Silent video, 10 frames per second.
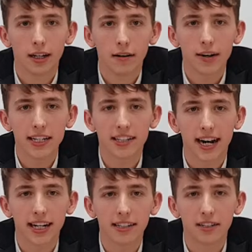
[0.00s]
Thanks,
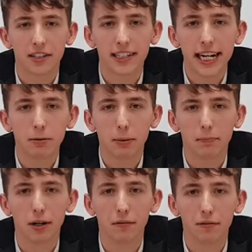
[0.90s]
Kyle. So today we'll be
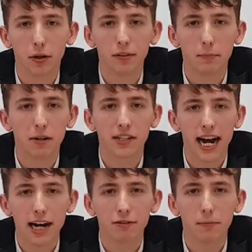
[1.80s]
putting forth the most
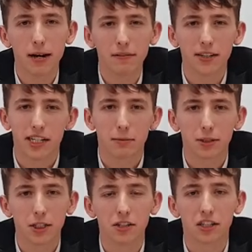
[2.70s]
accurate methods to
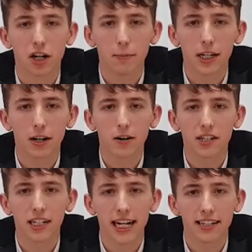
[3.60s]
produce atomic
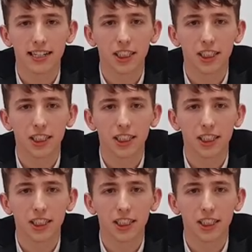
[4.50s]
clocks against